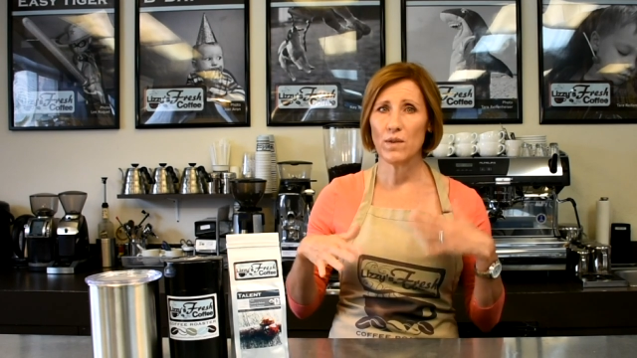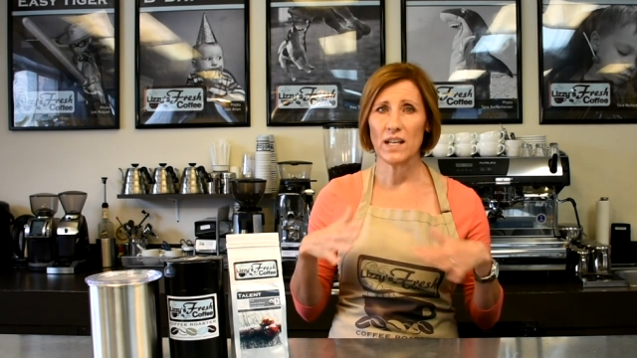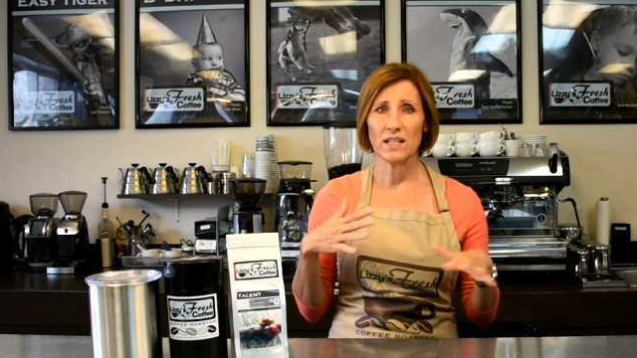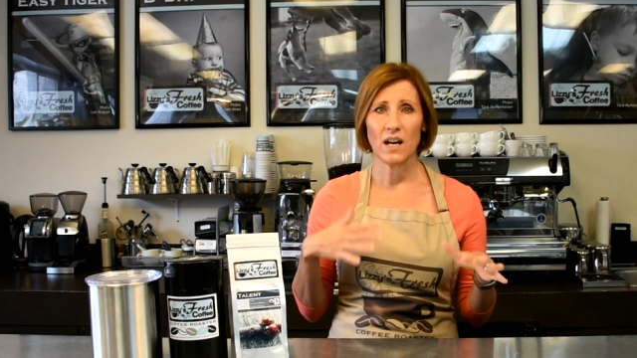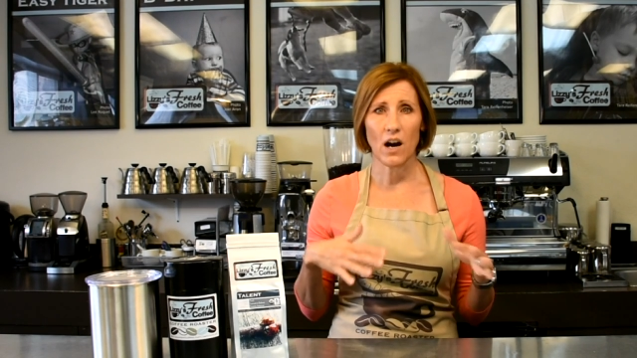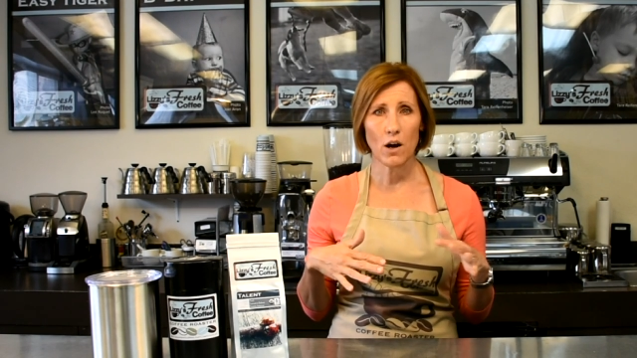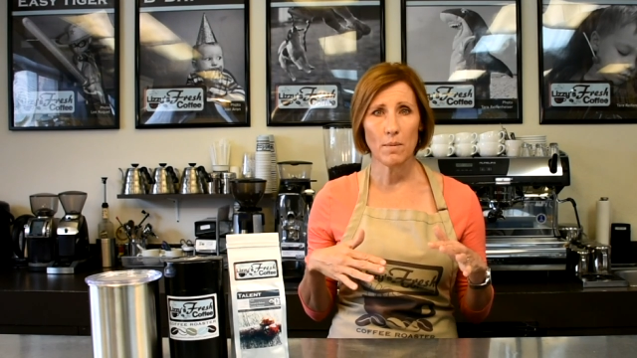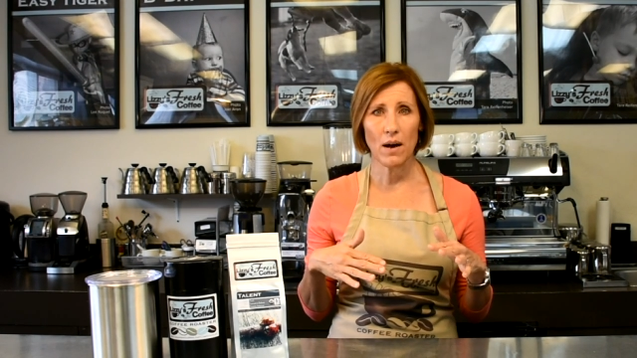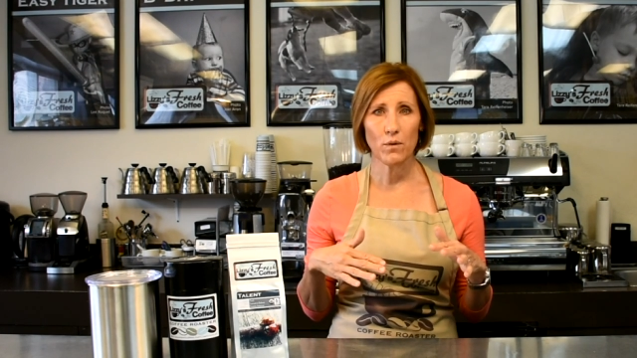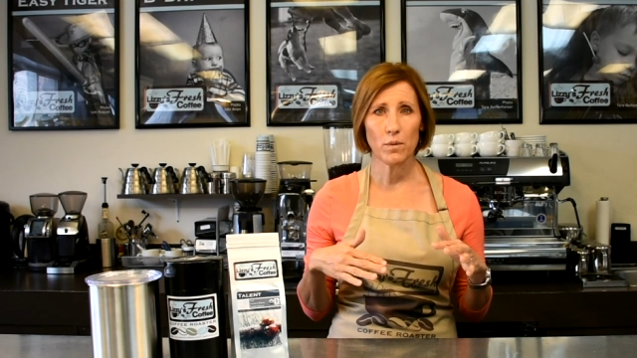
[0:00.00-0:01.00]
the entire
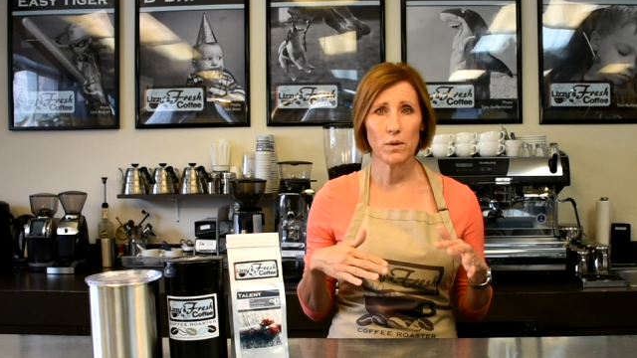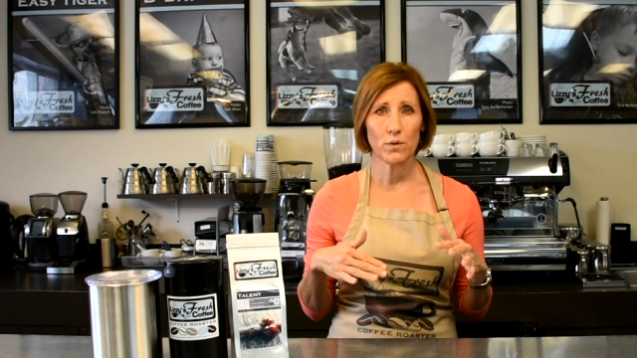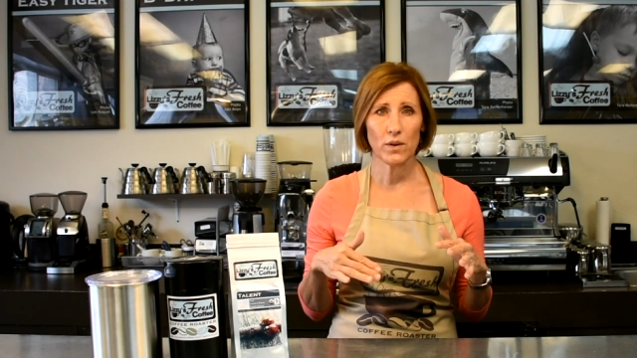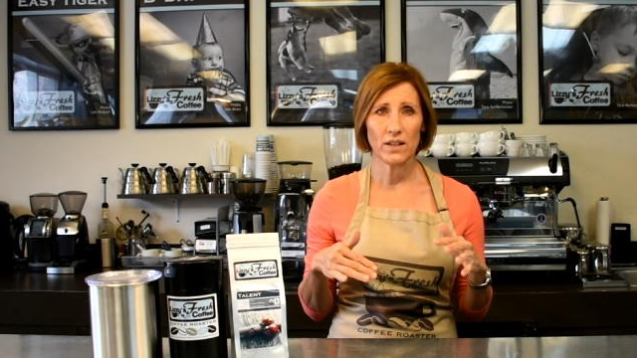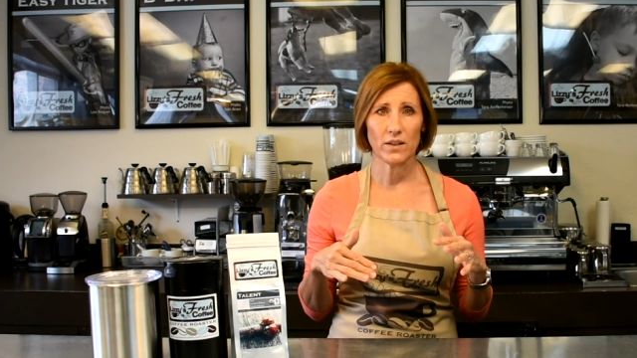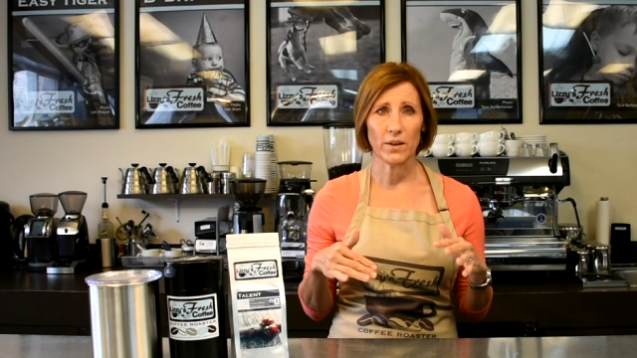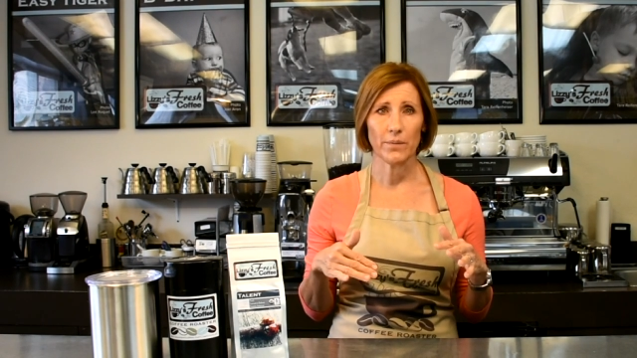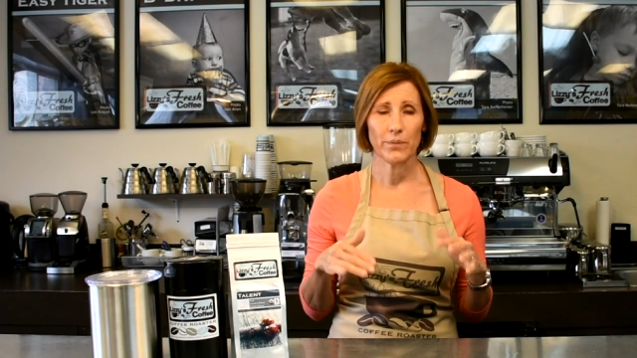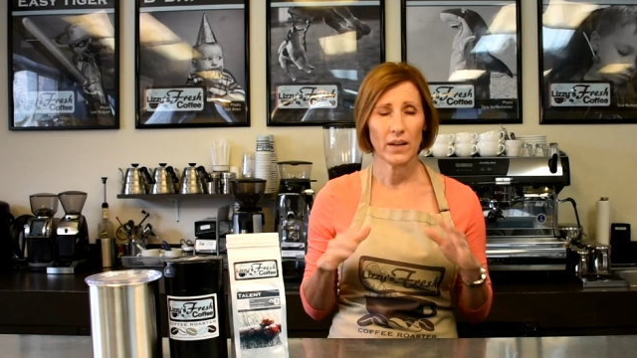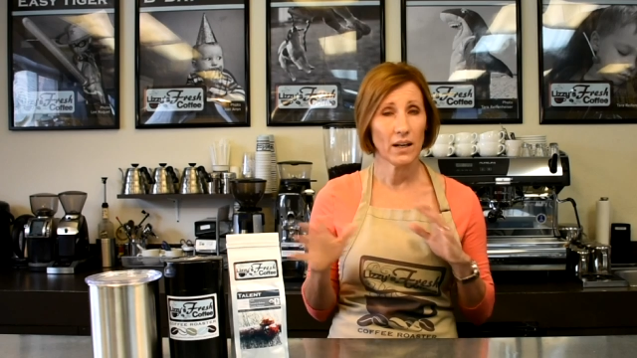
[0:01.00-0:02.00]
amount from the freezer,
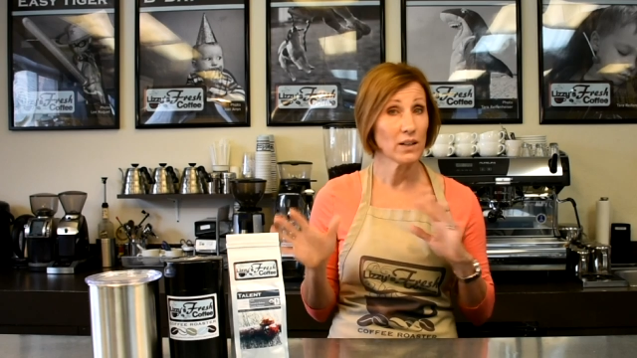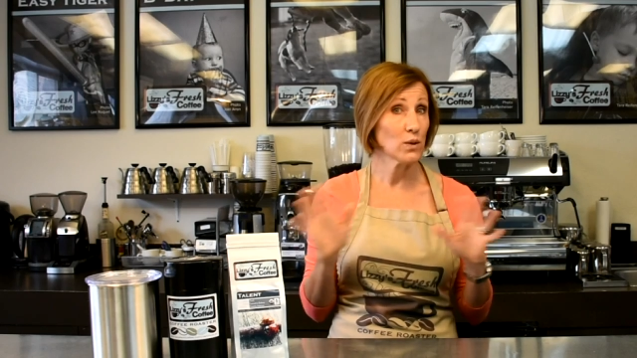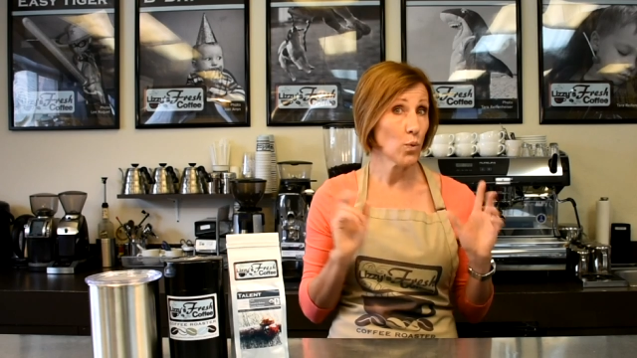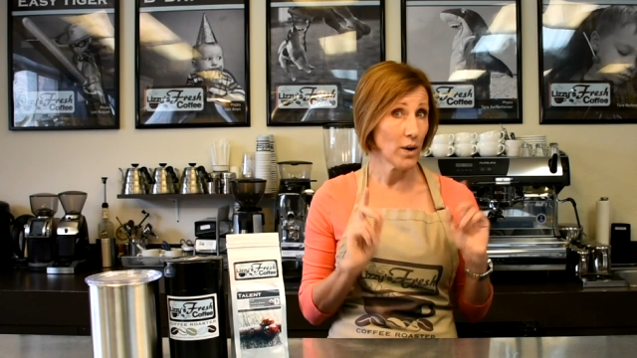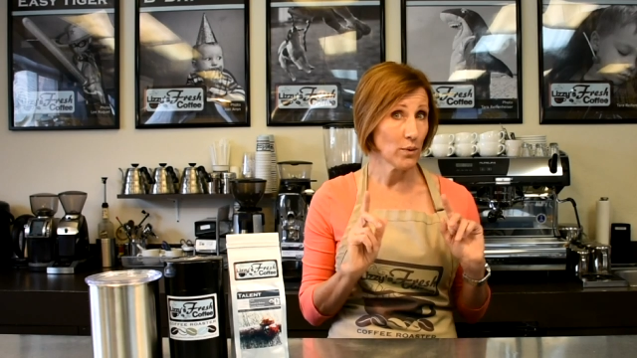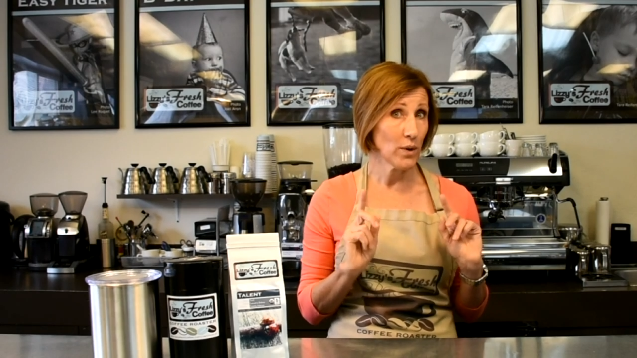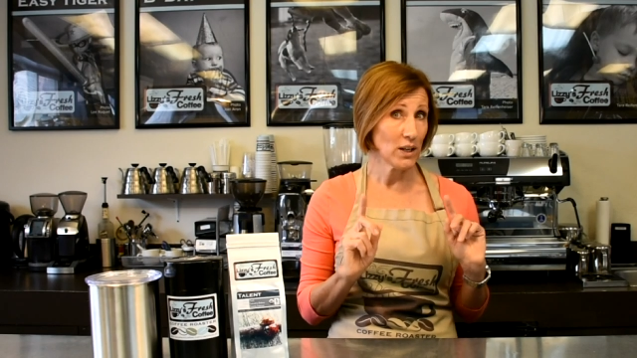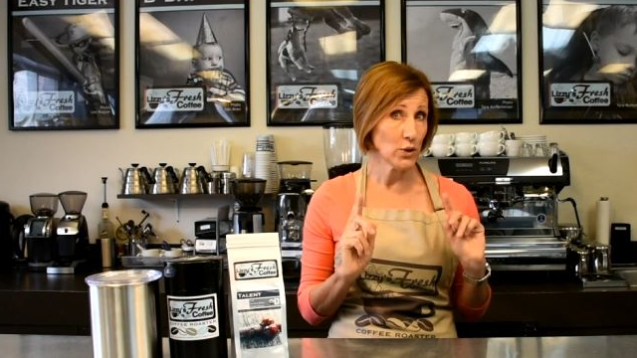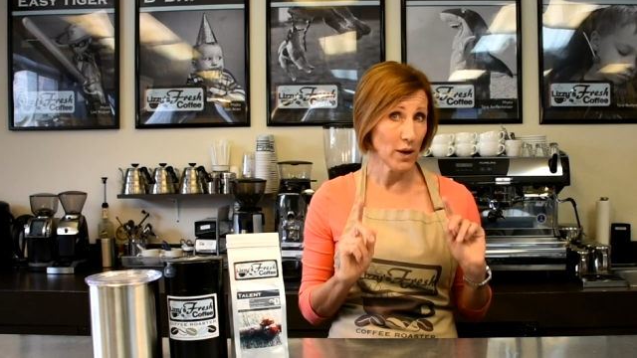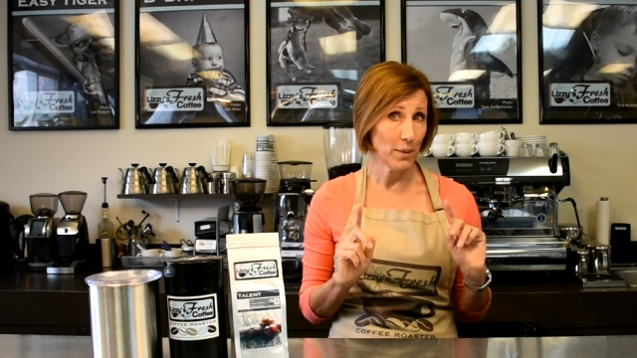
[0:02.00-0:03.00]
and it's a one-way
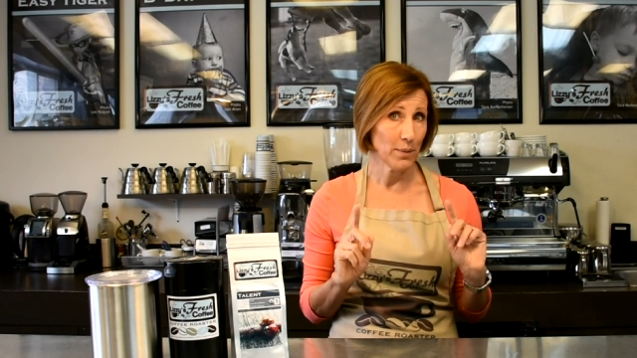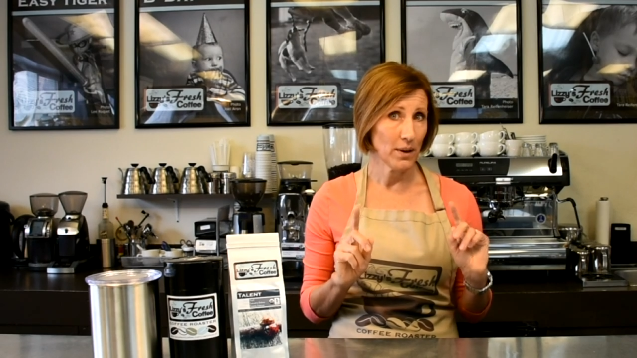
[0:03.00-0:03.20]
trip.